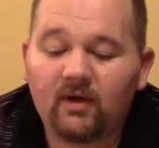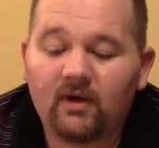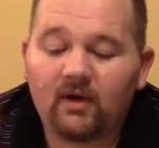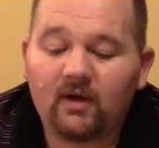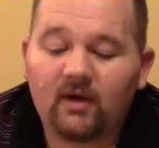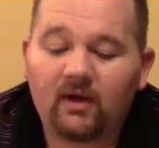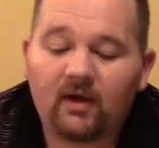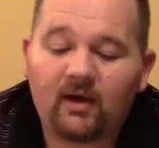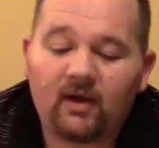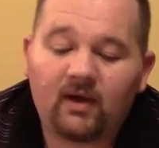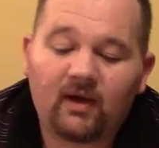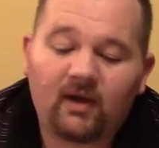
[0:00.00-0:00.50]

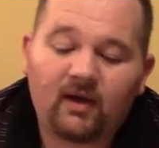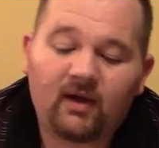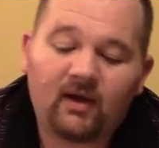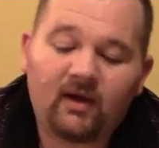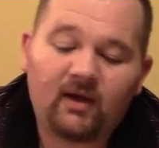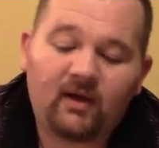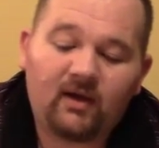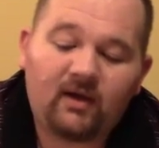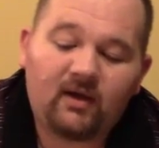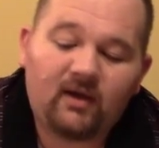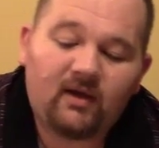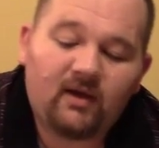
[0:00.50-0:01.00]

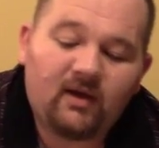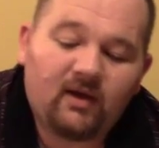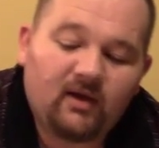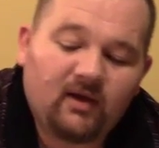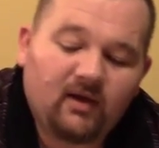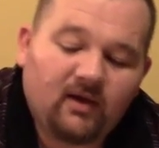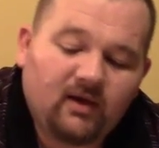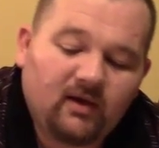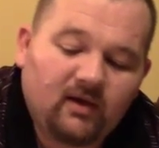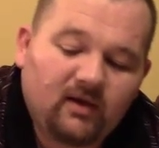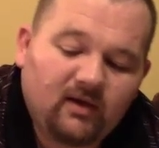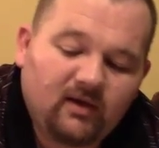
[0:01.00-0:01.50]

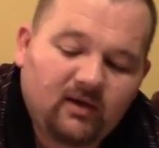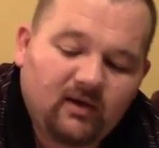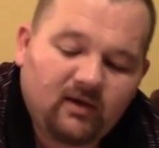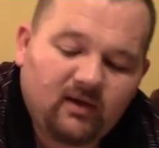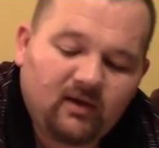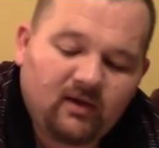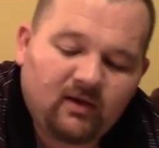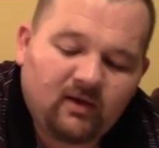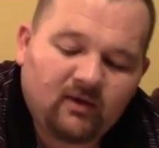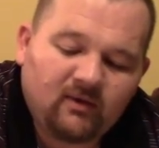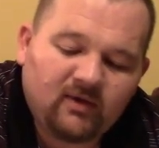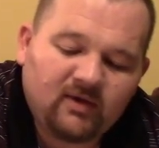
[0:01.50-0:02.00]

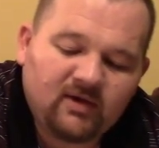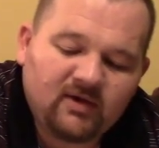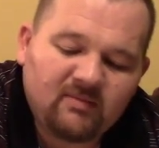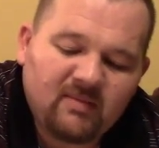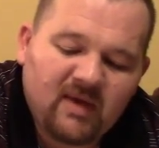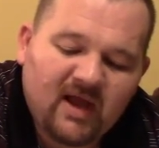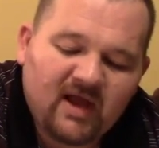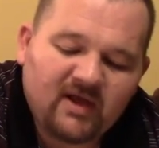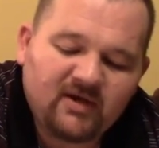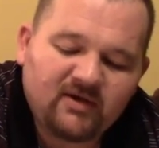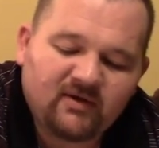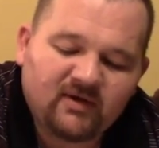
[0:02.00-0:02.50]
you know, in the
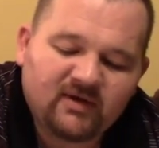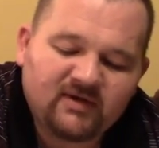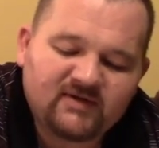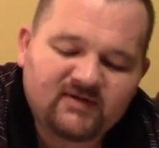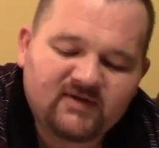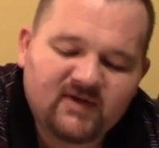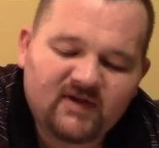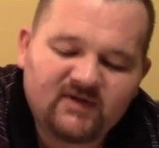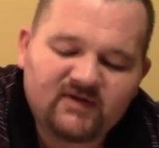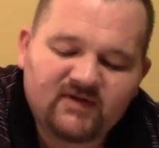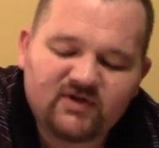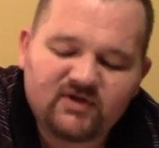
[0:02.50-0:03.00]
manual it
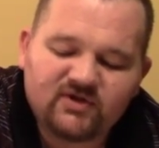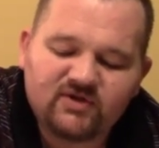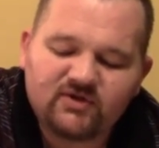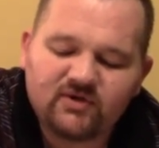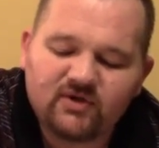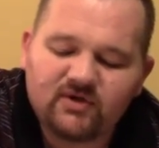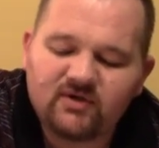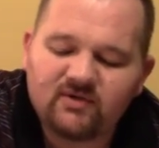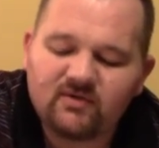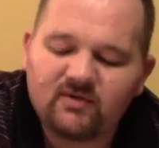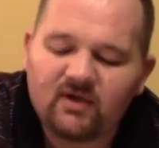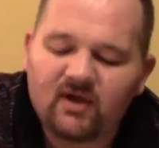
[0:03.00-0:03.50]
says it
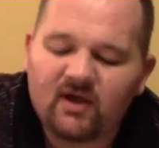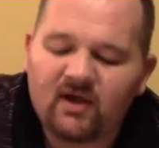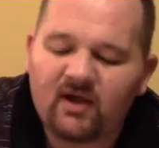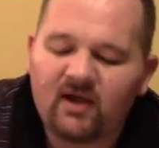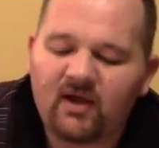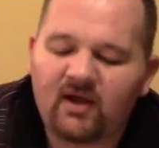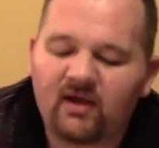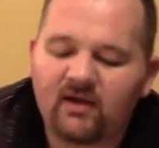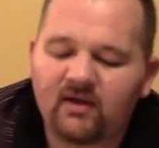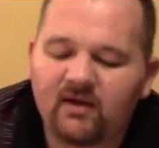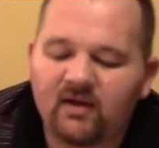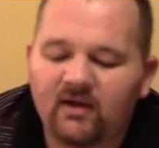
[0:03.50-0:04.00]
shouldn't,
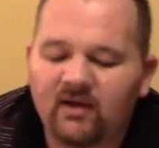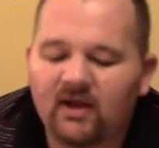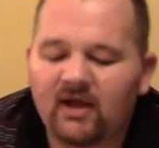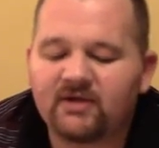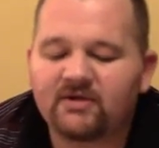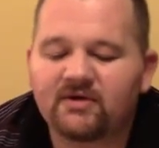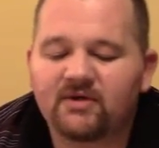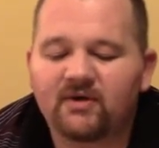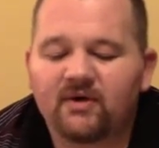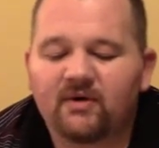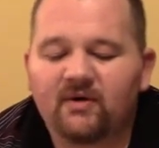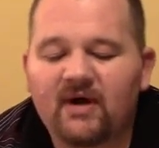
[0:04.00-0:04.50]

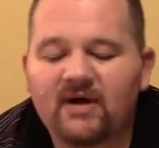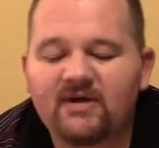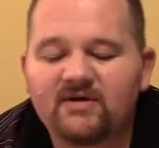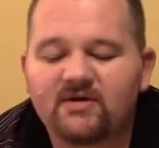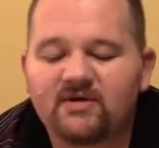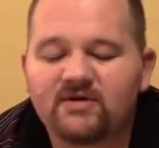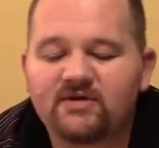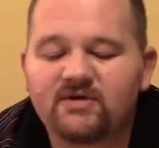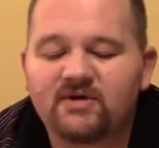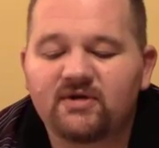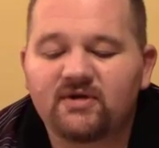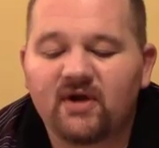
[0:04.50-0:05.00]
electric
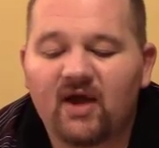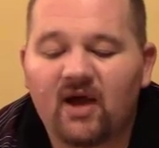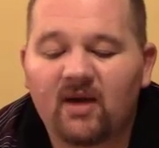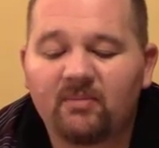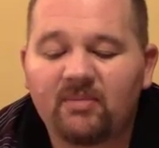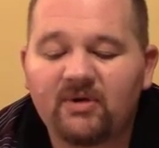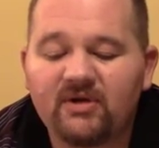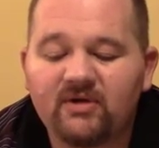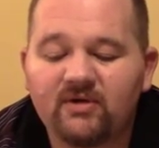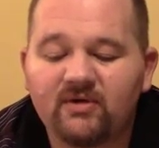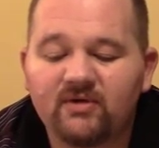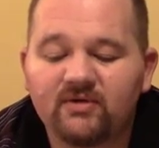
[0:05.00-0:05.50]
eraser should not
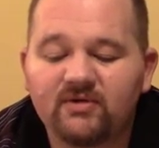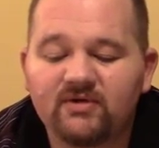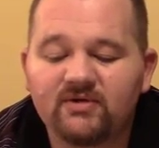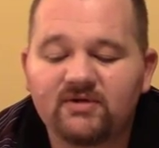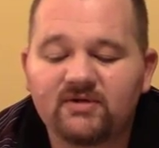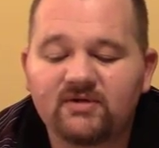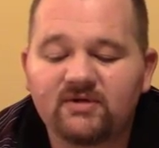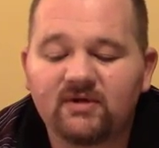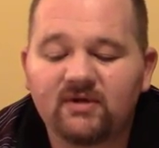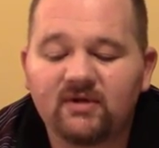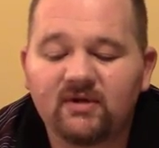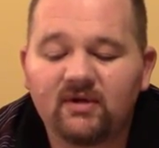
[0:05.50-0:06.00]
be
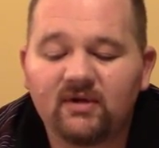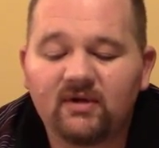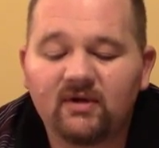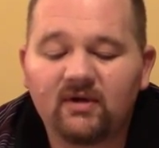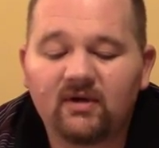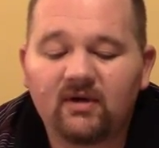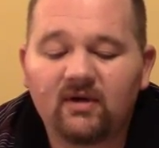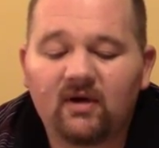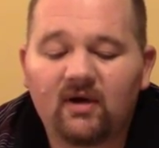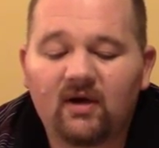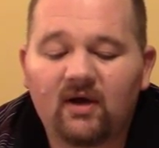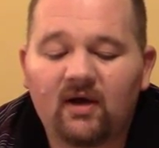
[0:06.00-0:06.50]
used
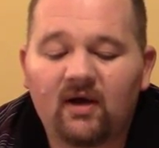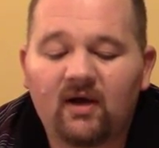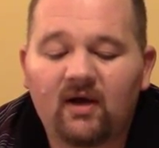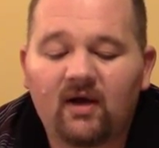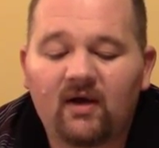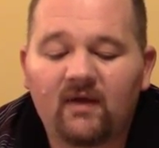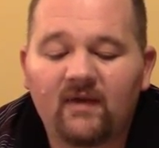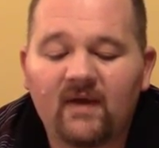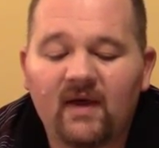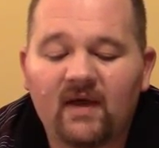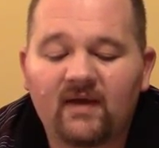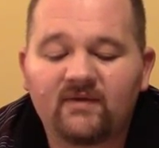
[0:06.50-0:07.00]

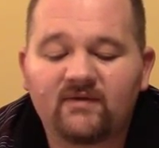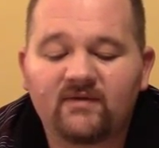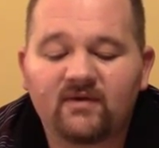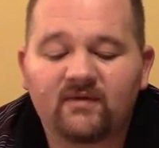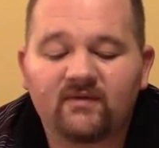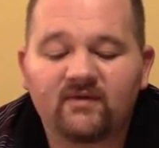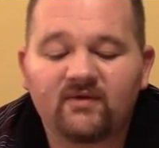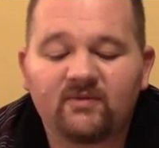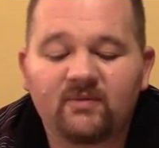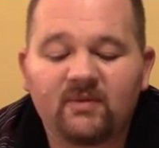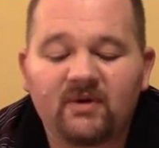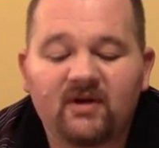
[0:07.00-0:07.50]
on that
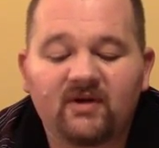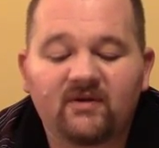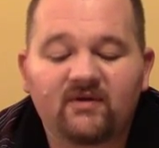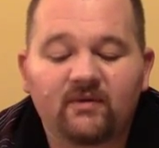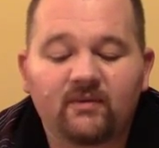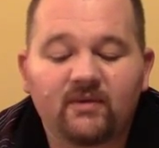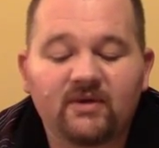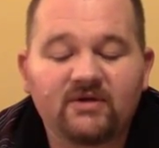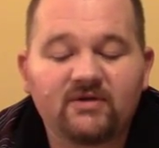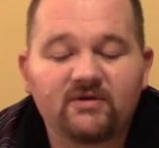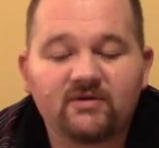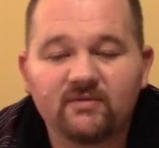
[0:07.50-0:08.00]
surface because
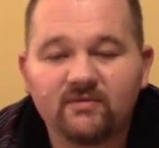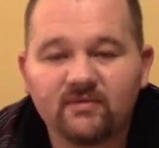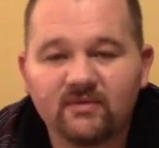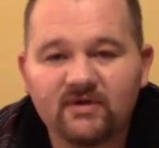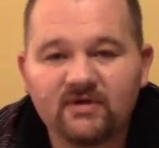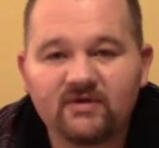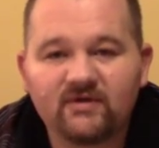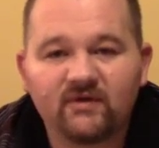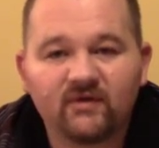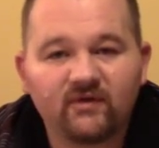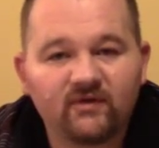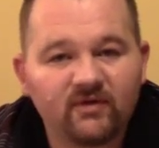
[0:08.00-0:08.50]
it
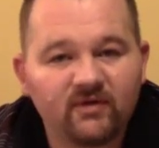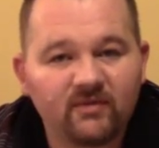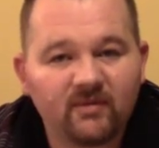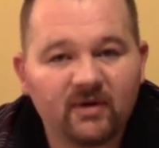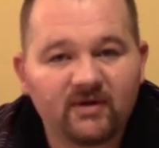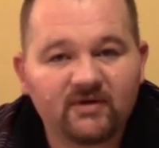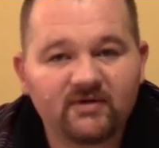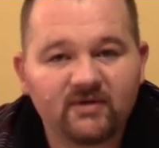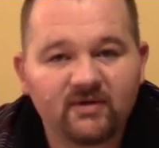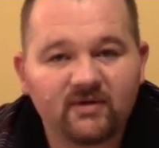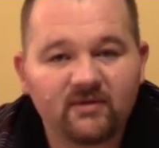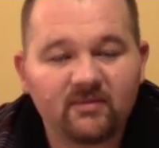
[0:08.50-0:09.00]
uses too
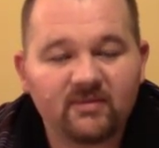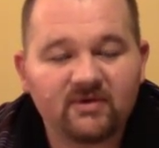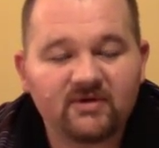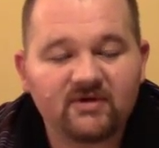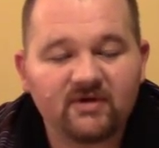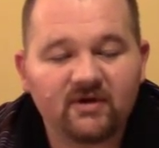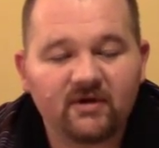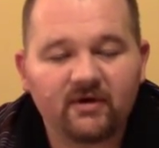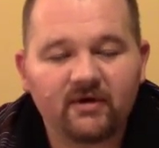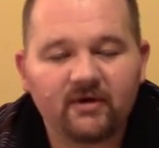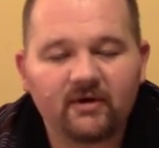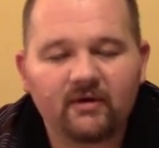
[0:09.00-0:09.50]
much of the
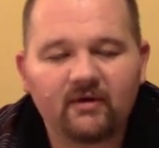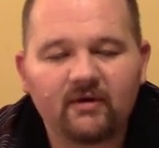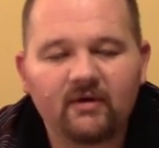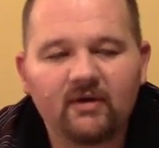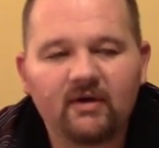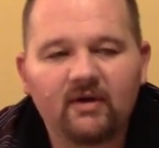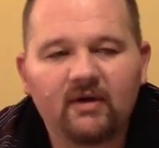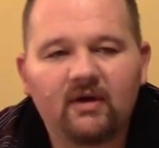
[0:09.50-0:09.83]
material.